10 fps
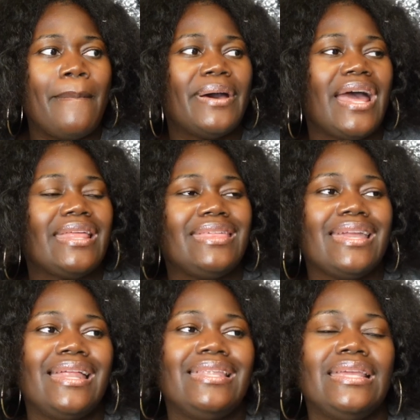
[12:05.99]
But I
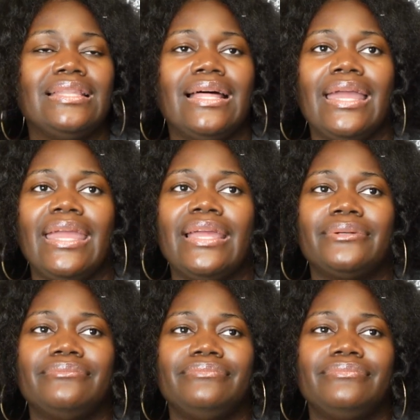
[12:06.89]
think I need like
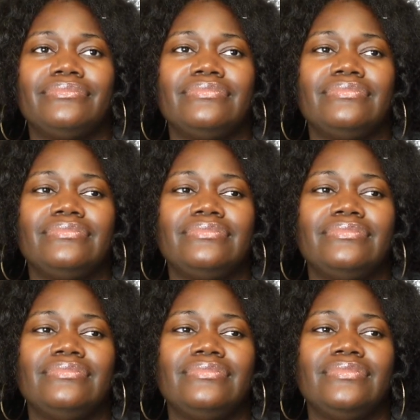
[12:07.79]

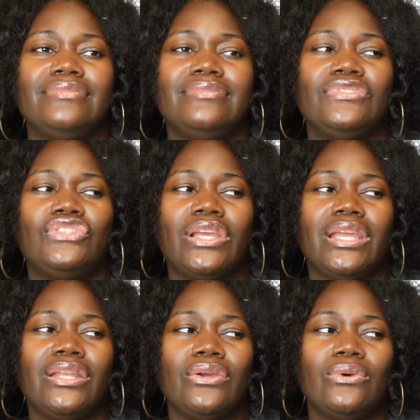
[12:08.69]

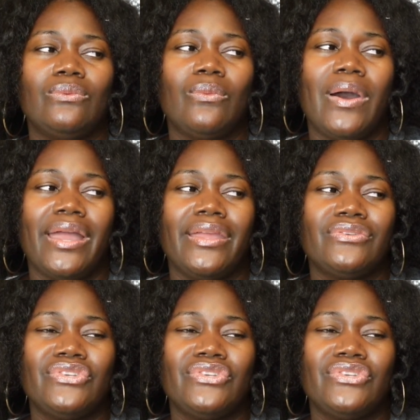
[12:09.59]
chicken coop wire,